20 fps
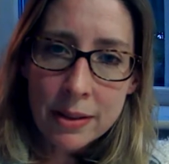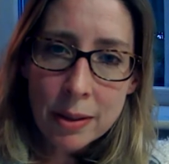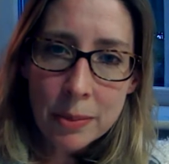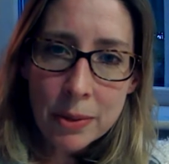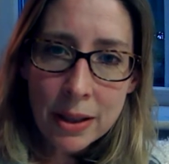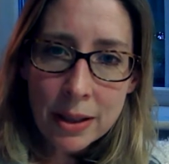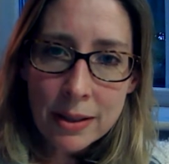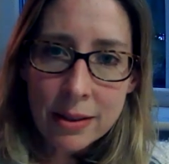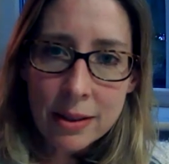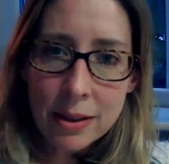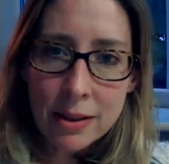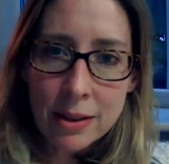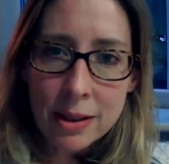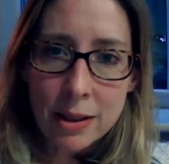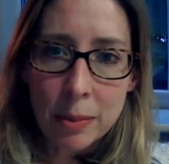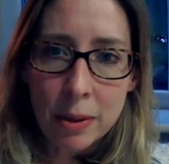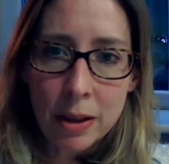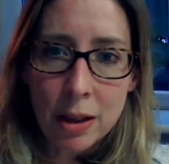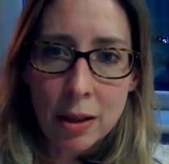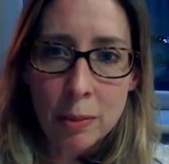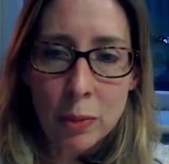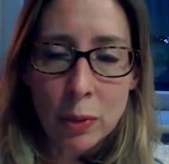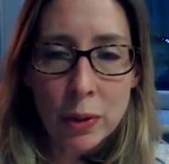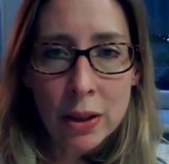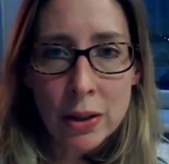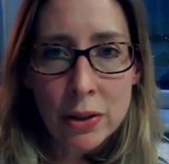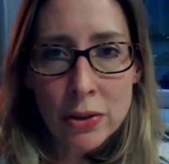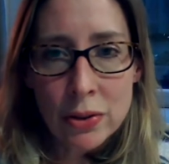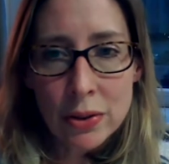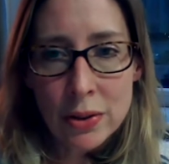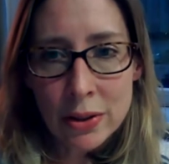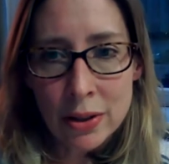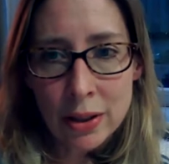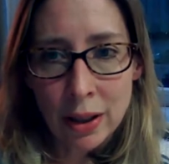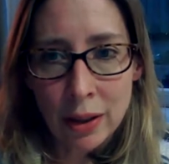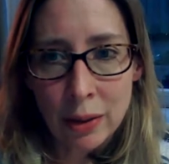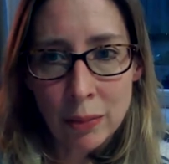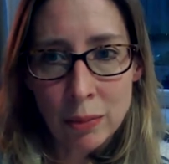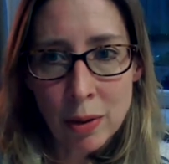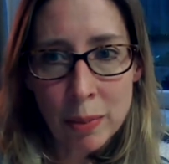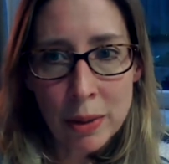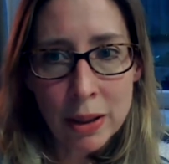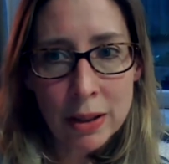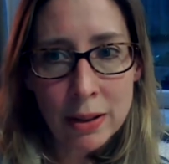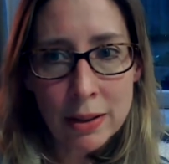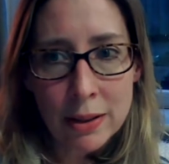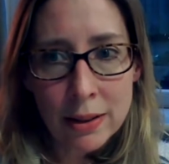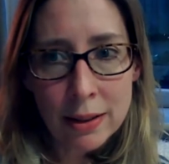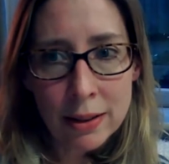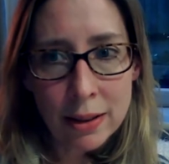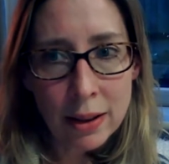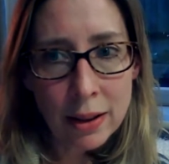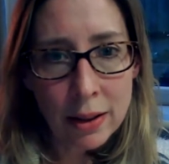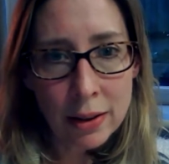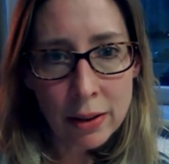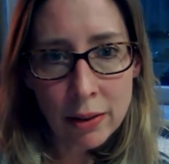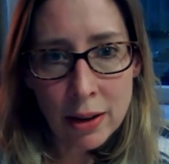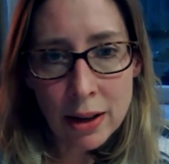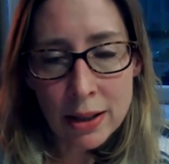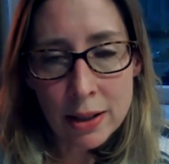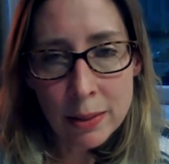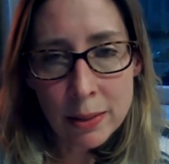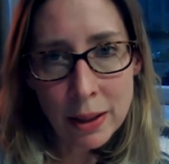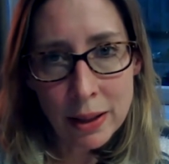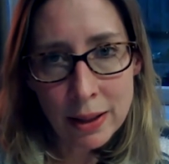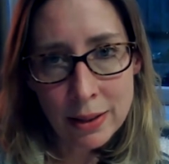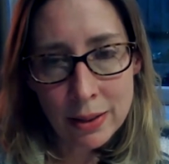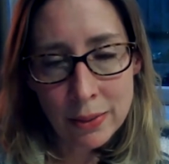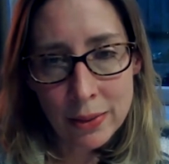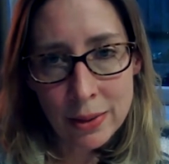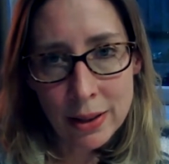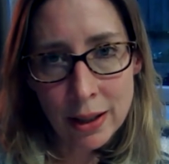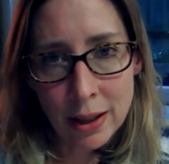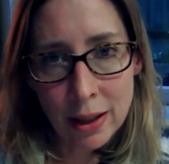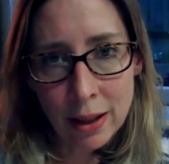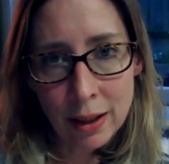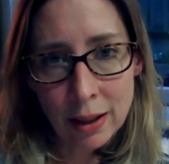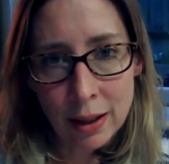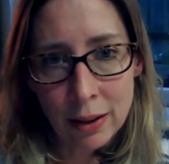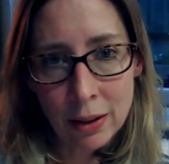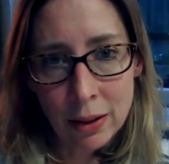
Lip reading: starts to become more interesting when we consider other aspects of seeing.